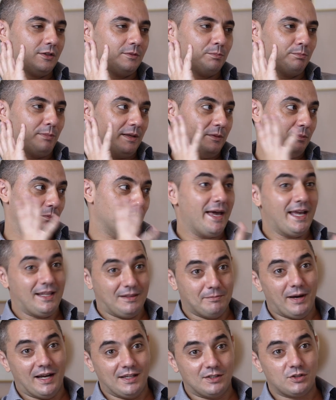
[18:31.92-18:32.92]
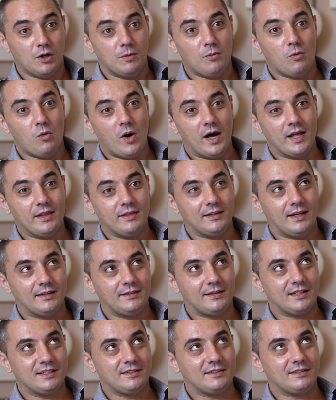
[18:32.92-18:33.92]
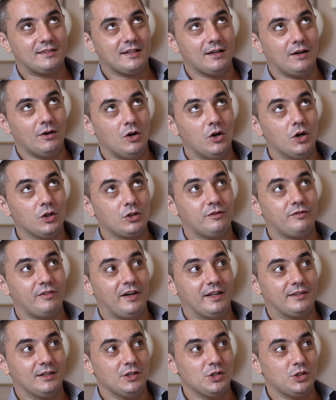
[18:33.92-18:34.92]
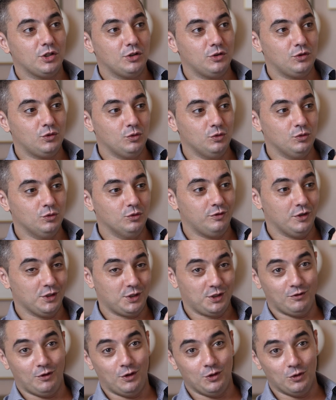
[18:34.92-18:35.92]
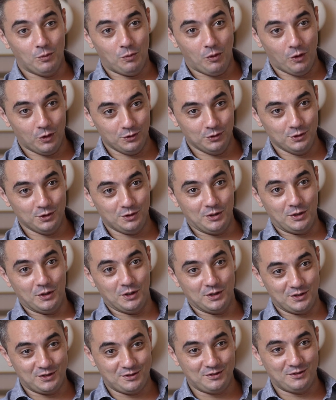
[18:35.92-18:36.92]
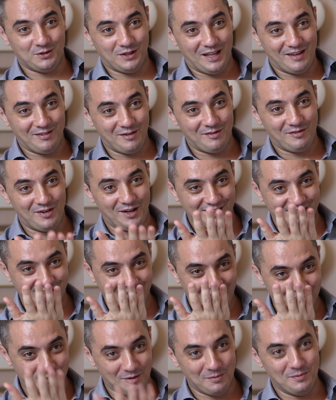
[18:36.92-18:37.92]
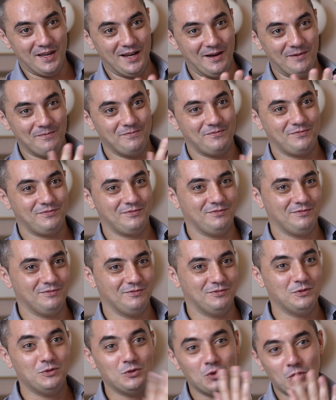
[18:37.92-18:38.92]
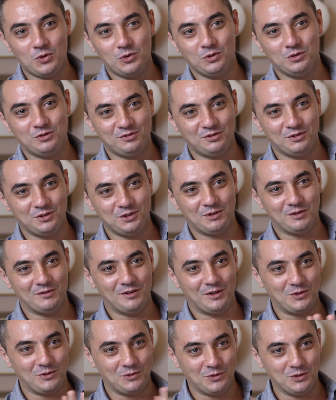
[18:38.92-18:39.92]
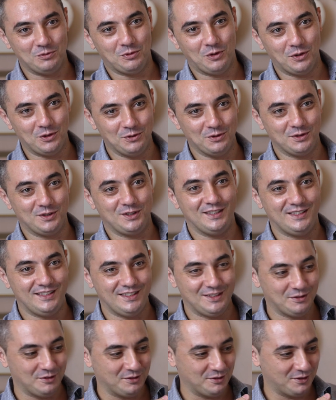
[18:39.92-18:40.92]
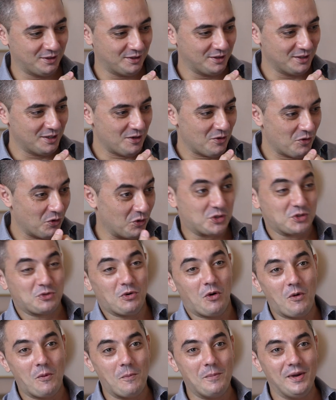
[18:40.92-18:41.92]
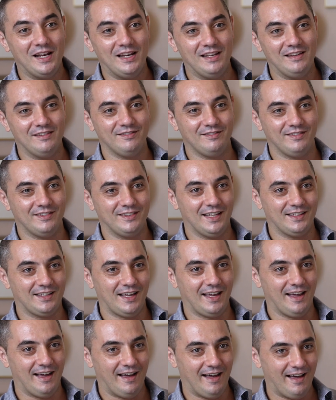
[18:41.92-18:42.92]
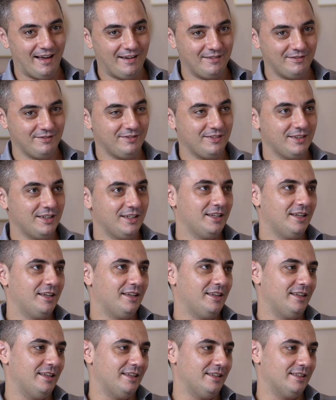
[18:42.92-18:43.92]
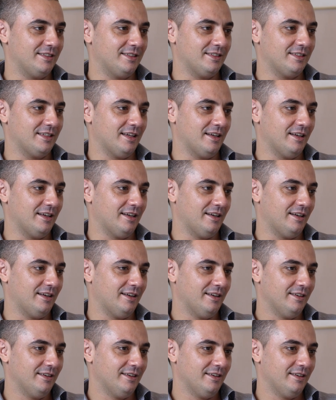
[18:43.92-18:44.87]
but made by someone that has a lot of attention to, first of all, the produce, because everything starts from there. No good food without good produce. This is a strong belief that I have, is the